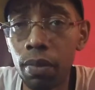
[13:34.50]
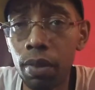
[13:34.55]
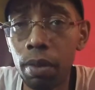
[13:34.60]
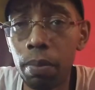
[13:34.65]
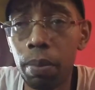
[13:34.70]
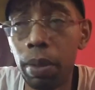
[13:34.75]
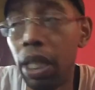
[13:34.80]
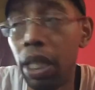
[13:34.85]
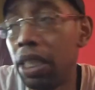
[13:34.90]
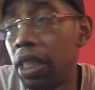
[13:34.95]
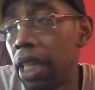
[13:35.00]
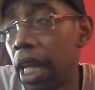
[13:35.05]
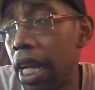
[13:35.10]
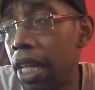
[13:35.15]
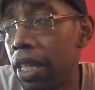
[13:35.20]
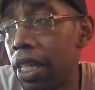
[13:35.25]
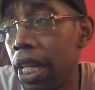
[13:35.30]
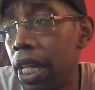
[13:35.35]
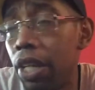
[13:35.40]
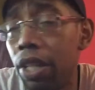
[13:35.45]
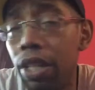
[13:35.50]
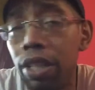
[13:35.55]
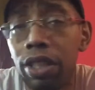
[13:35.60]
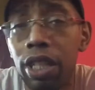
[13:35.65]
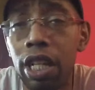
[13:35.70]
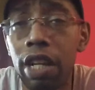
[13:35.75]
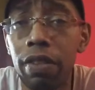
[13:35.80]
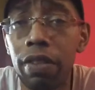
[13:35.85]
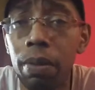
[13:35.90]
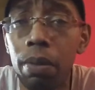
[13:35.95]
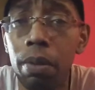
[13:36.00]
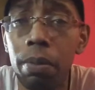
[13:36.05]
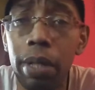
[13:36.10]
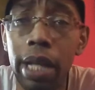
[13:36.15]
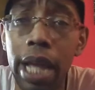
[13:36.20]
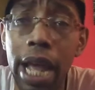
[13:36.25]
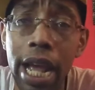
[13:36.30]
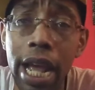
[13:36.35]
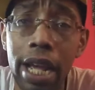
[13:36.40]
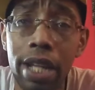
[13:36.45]
Police can take you to jail if they want to be
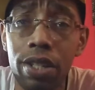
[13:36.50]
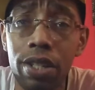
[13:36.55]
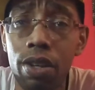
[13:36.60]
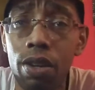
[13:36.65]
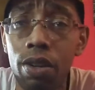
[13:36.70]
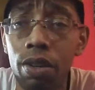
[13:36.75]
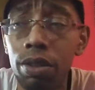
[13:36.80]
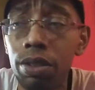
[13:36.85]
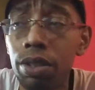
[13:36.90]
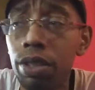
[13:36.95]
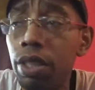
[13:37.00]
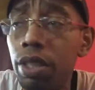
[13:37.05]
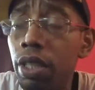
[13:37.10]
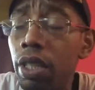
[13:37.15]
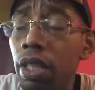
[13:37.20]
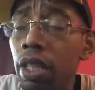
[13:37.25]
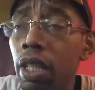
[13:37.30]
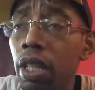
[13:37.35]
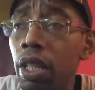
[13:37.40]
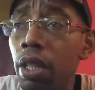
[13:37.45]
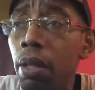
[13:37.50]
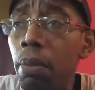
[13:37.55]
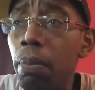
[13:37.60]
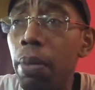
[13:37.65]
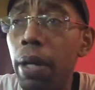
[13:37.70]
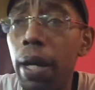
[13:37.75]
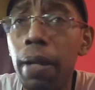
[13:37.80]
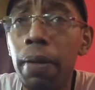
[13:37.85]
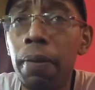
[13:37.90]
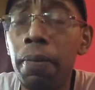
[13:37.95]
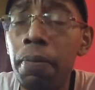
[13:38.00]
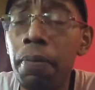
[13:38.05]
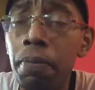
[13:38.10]
assholes, but